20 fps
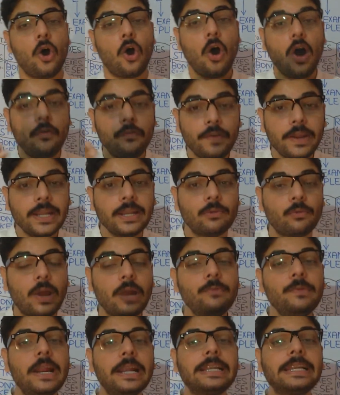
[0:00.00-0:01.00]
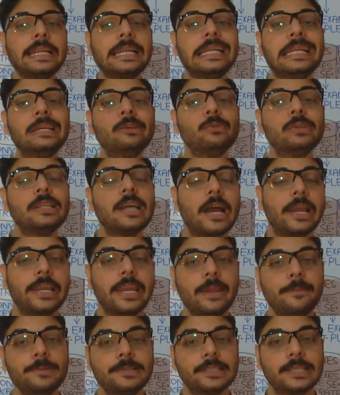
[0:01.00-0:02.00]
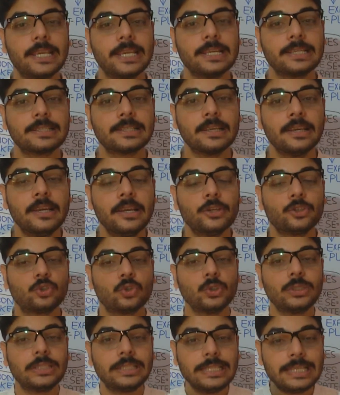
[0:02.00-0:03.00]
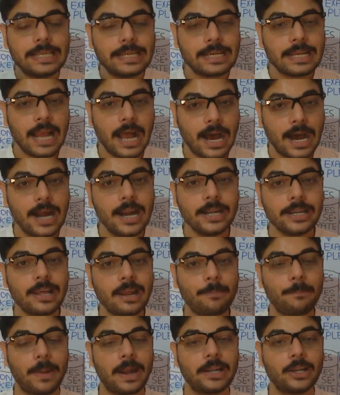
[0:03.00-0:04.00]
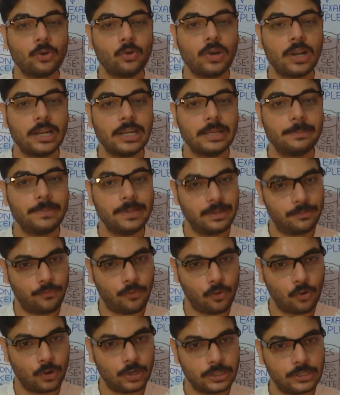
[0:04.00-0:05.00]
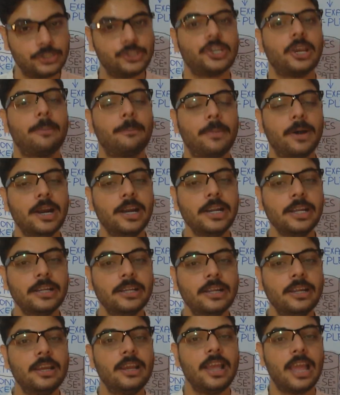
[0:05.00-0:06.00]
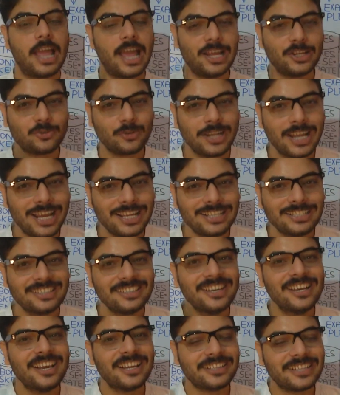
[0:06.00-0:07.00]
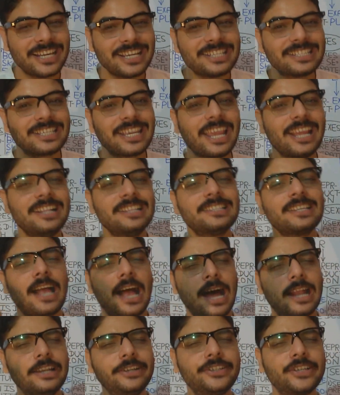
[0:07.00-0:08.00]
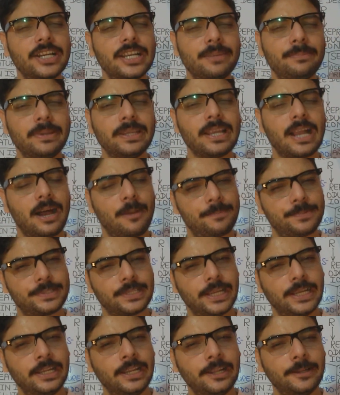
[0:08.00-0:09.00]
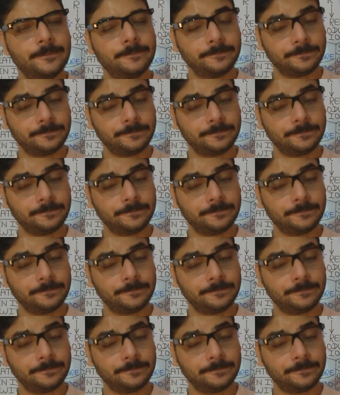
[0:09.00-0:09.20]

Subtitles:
Often when we are dealing with the Aves case, so their heart are particularly being four chambered, as well as the scales are literally being absent